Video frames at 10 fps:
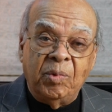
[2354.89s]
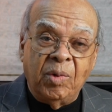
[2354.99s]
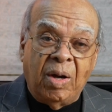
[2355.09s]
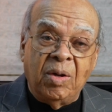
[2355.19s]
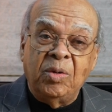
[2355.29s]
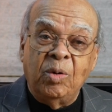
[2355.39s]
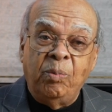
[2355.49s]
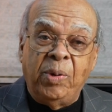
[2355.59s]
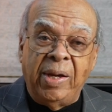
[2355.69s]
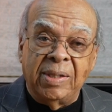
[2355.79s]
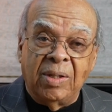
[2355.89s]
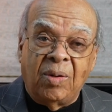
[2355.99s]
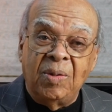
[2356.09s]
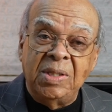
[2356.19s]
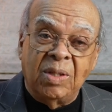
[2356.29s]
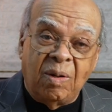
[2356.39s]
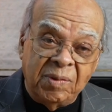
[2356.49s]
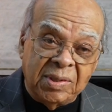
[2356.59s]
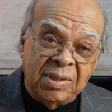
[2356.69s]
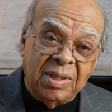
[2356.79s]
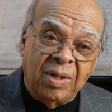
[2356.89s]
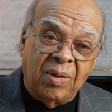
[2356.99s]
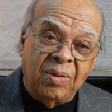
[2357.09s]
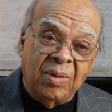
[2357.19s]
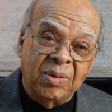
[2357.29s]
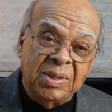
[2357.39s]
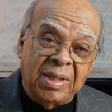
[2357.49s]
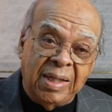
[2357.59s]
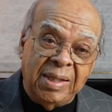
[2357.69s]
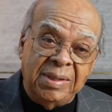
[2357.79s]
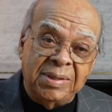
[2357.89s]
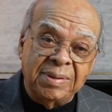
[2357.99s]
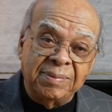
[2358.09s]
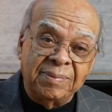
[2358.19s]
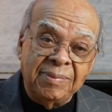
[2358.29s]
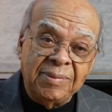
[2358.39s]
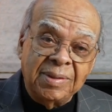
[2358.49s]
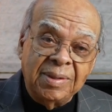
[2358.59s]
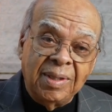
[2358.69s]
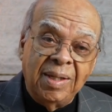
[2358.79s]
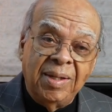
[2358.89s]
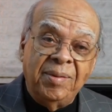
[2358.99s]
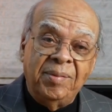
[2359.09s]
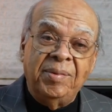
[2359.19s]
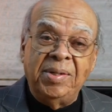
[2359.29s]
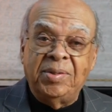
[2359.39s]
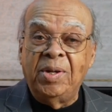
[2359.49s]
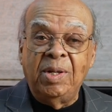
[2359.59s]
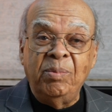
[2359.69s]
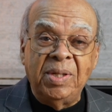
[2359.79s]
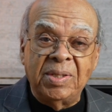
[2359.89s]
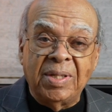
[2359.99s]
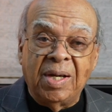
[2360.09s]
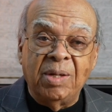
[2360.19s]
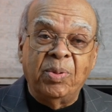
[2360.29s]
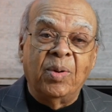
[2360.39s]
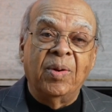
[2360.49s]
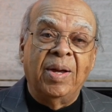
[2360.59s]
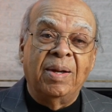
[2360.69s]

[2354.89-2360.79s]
auditorium packed, all these officers and all on the stage. They turned to me to start the program.